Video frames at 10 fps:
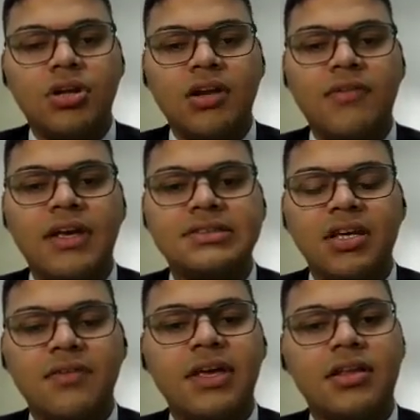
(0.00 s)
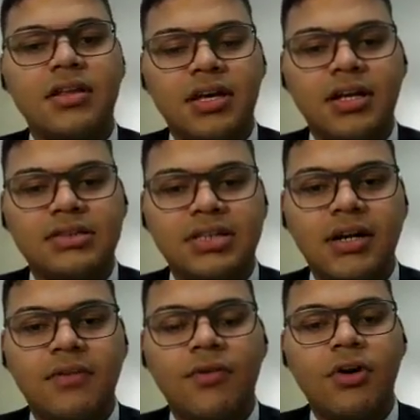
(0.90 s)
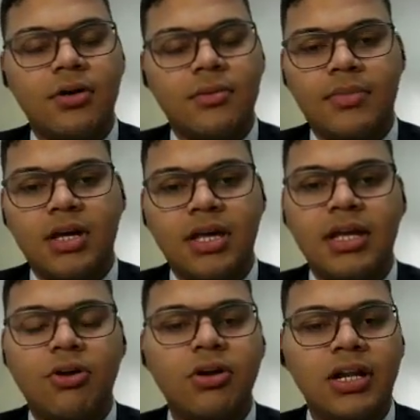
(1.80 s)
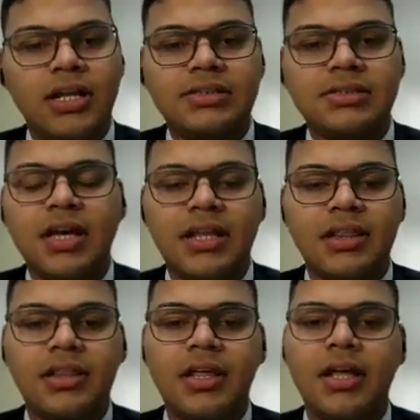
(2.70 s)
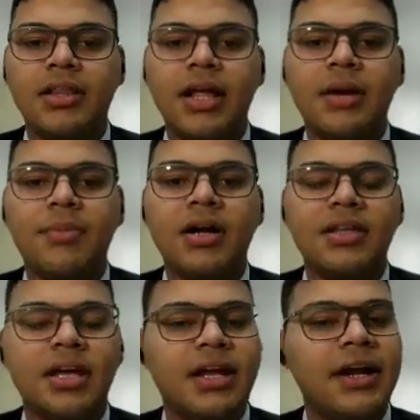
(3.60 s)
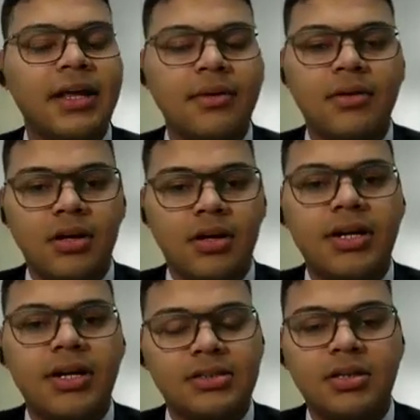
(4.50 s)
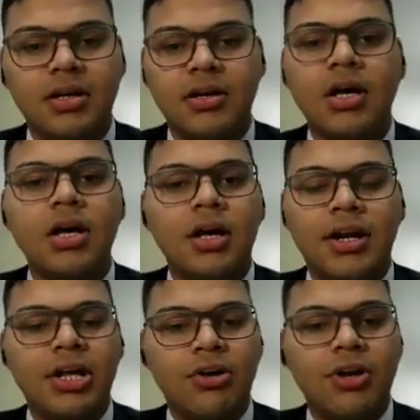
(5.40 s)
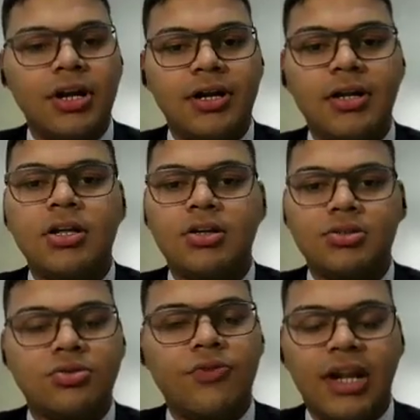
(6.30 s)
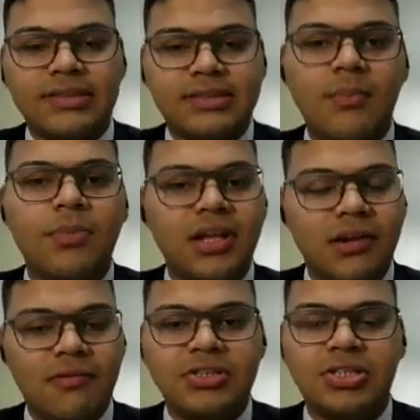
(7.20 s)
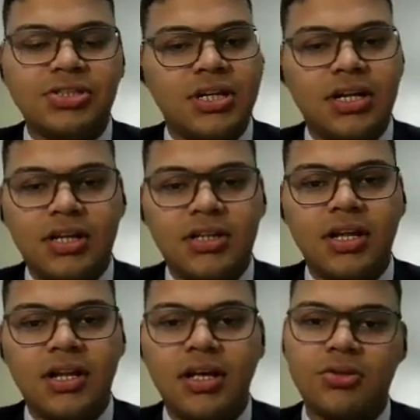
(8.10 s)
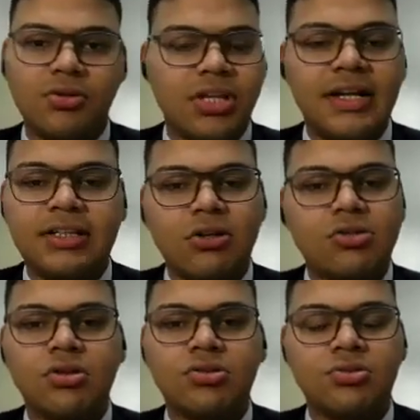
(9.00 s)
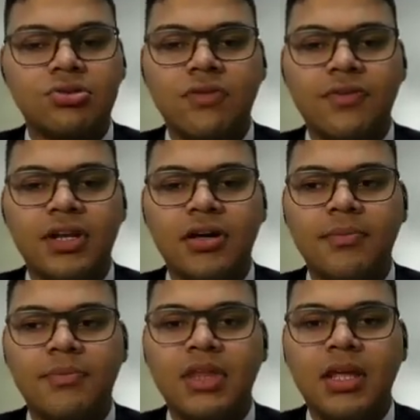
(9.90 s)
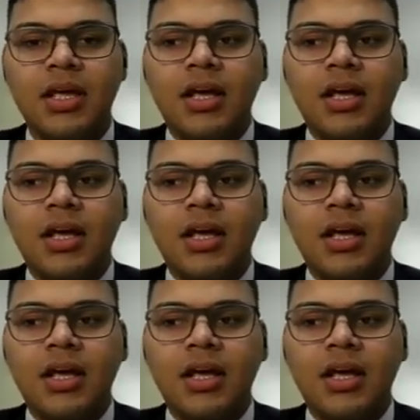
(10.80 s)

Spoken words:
So railway is giving their asset for again on lease, and in that part they are getting return on it. So for example, railway station and other area. So that is also a source of income.